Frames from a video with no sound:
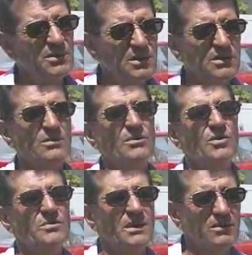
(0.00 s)
major
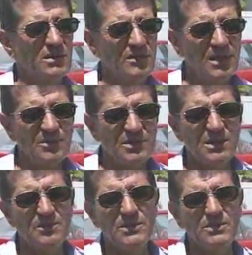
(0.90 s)
crisis and
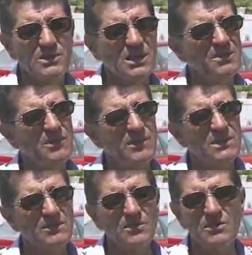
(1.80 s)
that since then
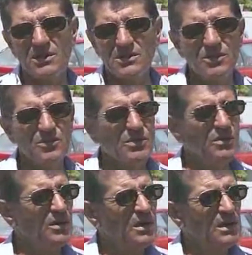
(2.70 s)
he needed
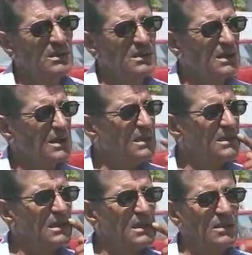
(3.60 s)
psychological
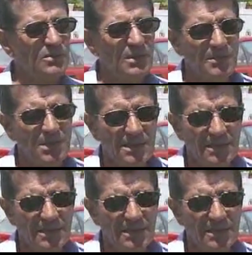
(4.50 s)
monitoring and